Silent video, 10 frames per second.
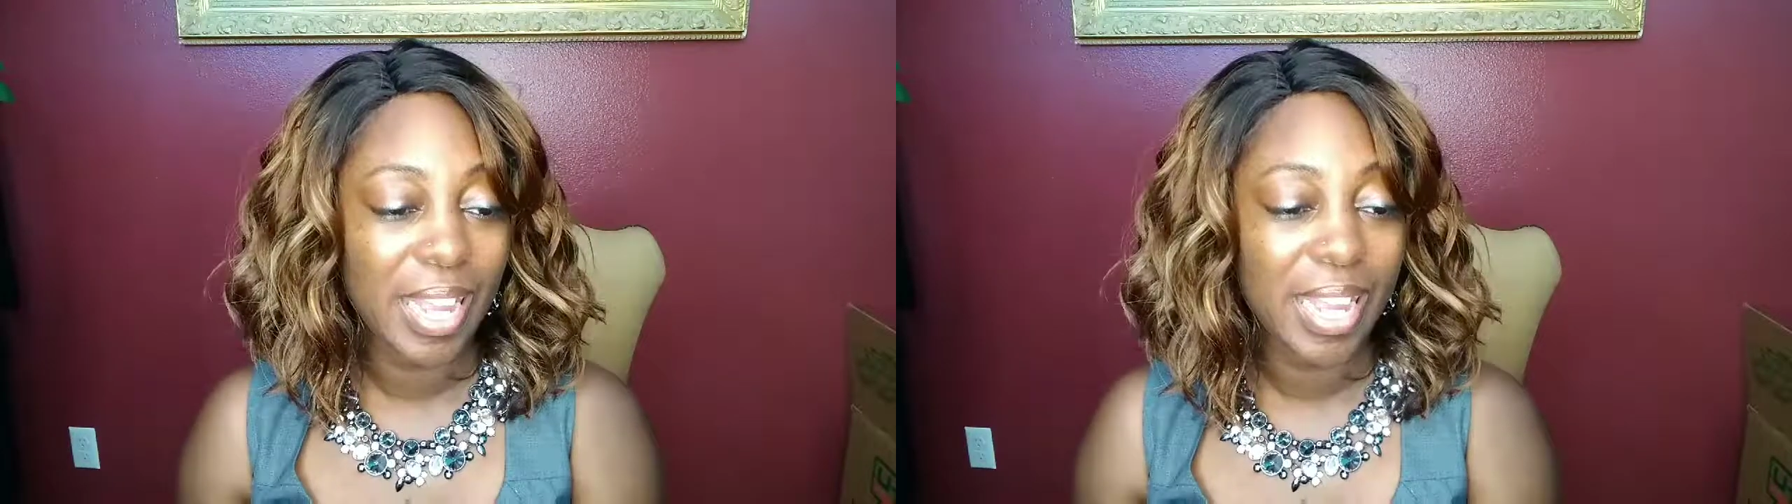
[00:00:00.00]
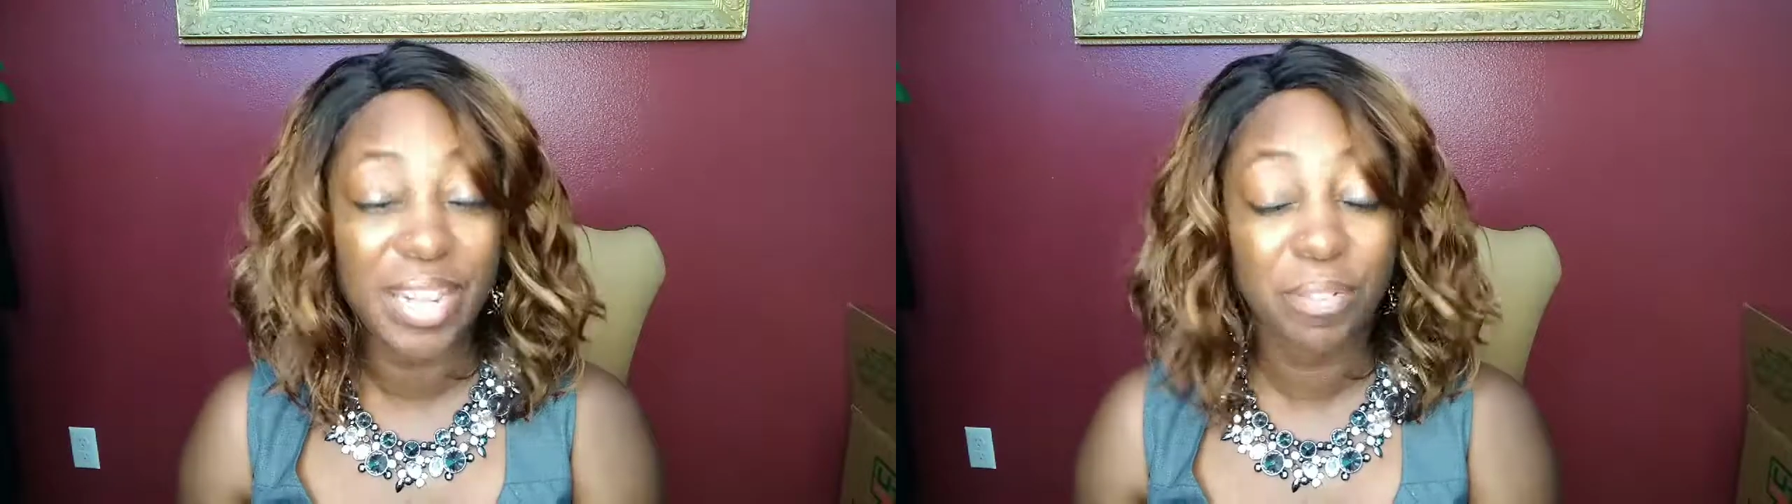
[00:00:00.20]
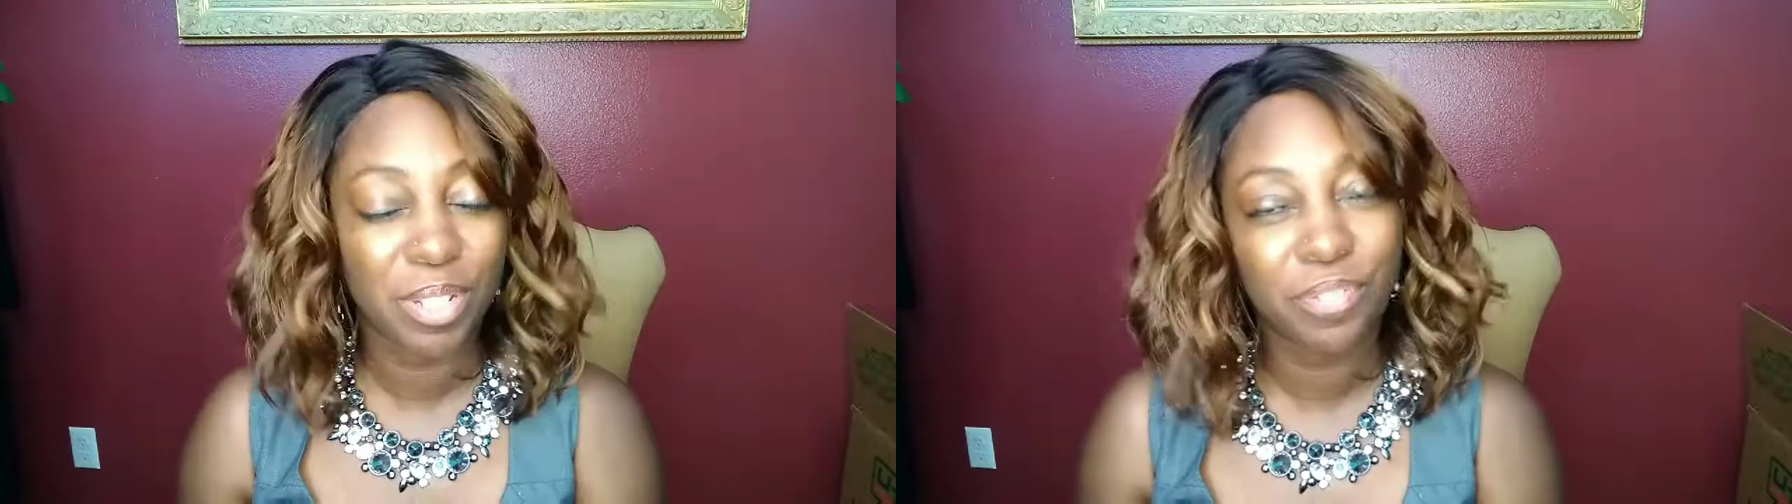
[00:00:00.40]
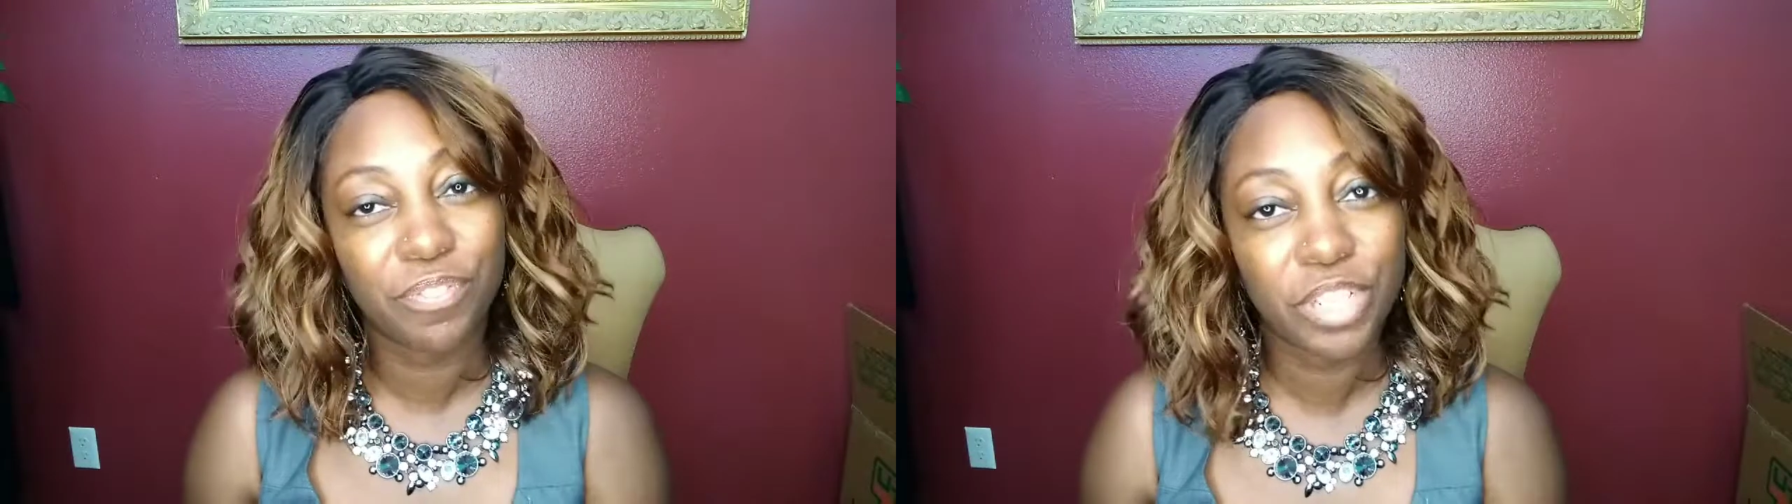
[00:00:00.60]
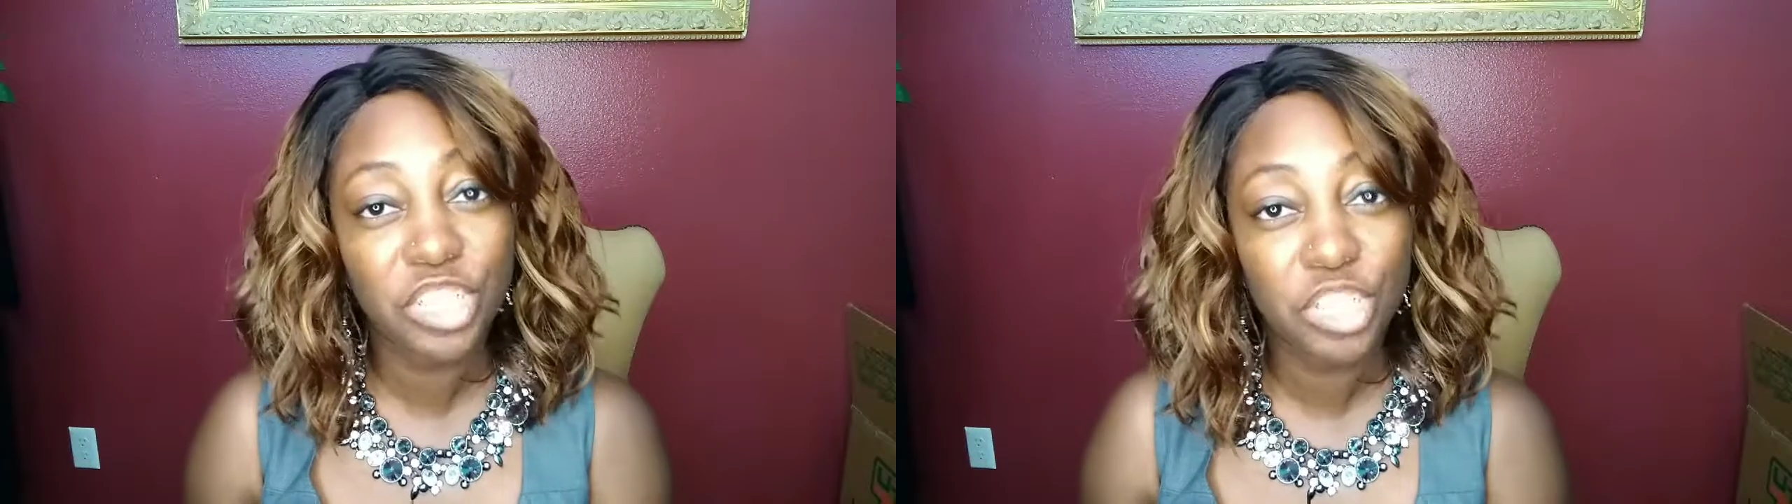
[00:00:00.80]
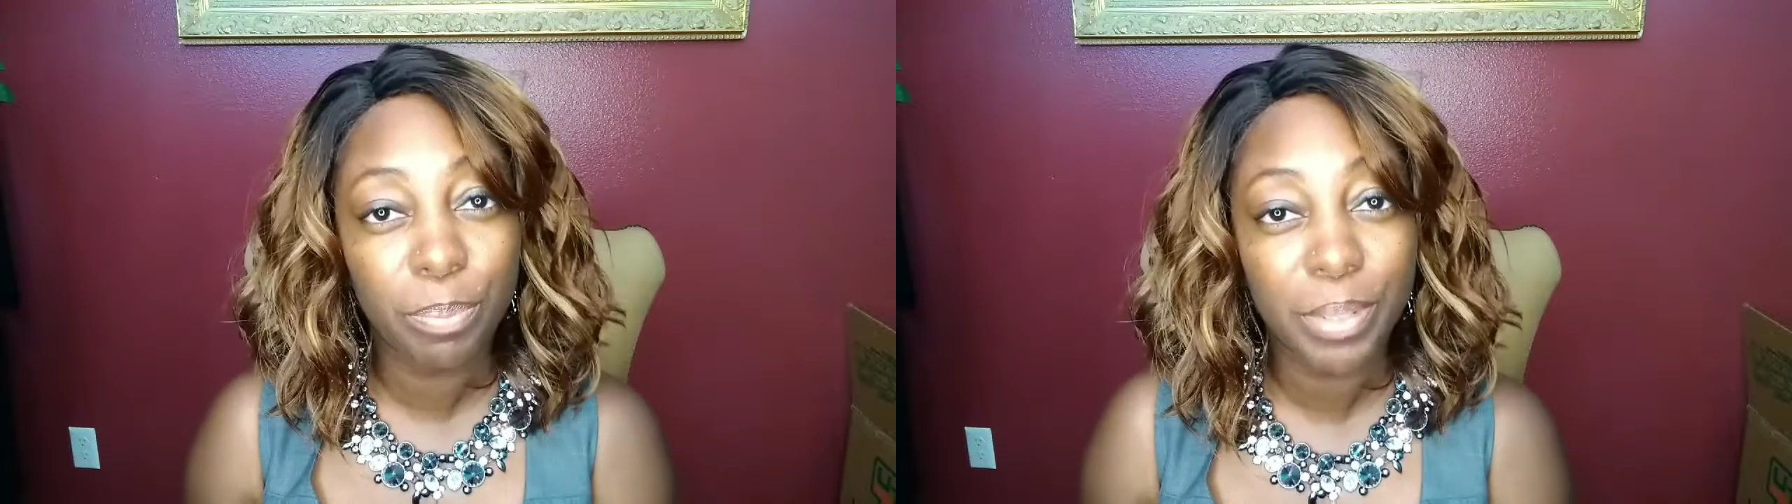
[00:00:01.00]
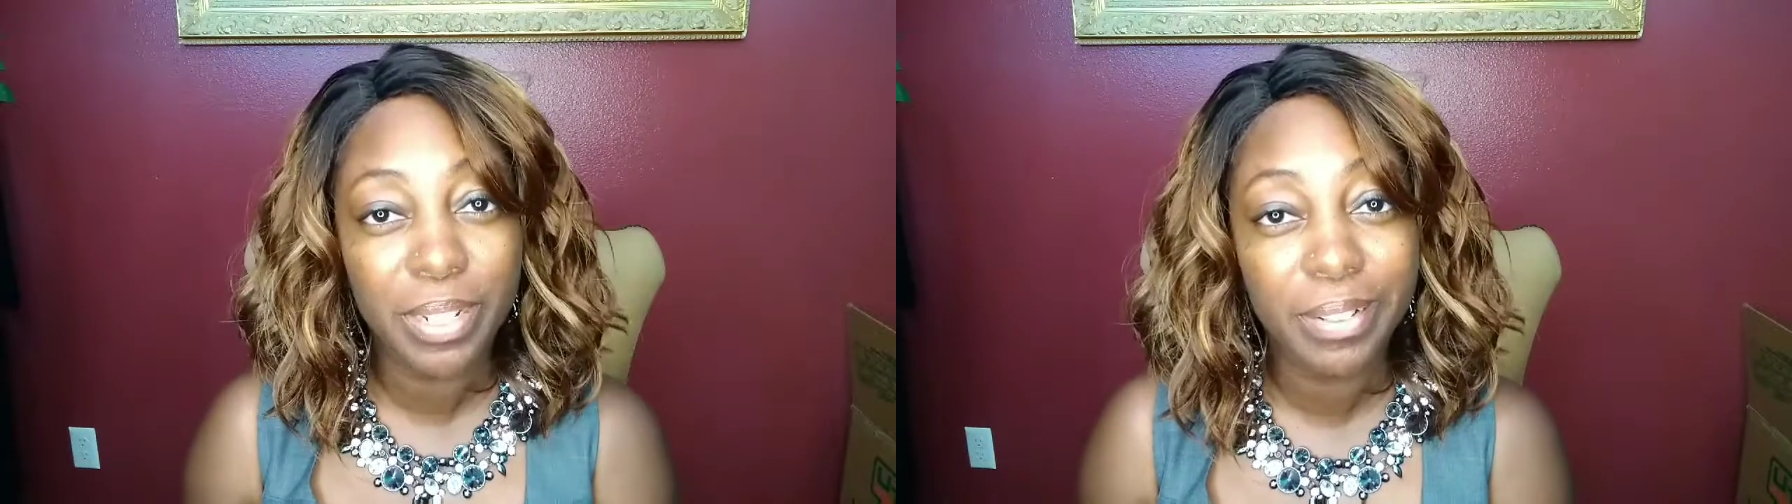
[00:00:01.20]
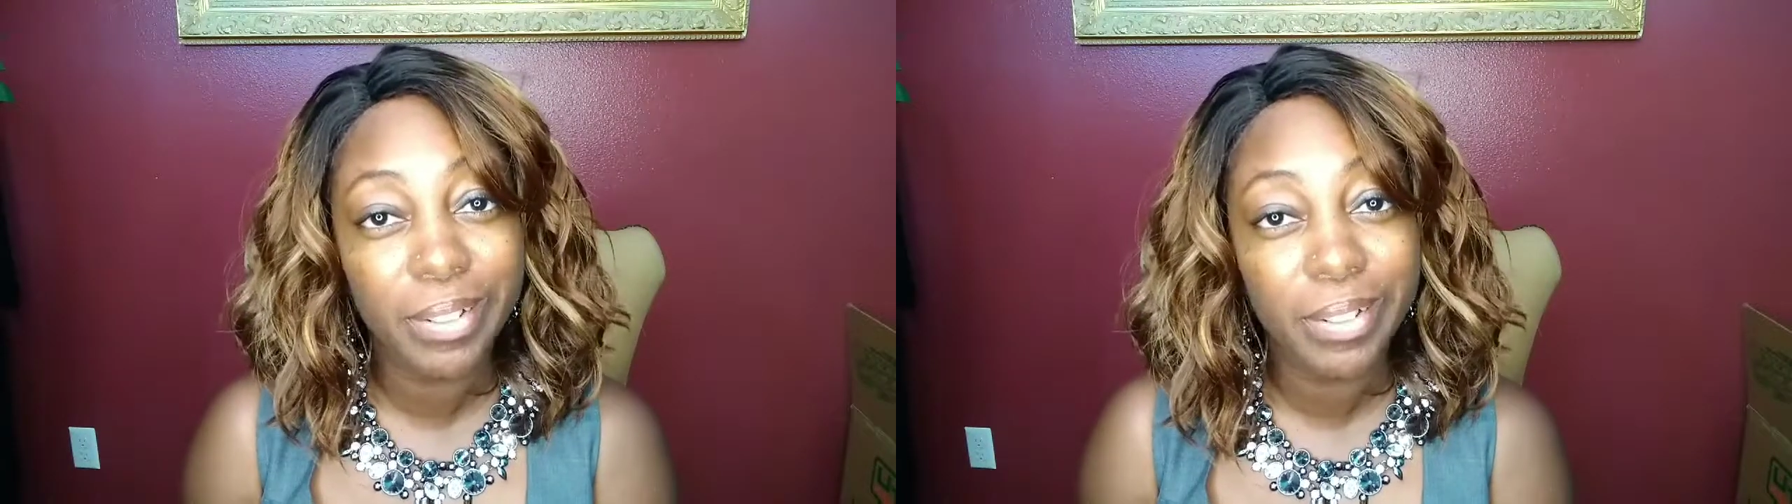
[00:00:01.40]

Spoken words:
And it was free shipping,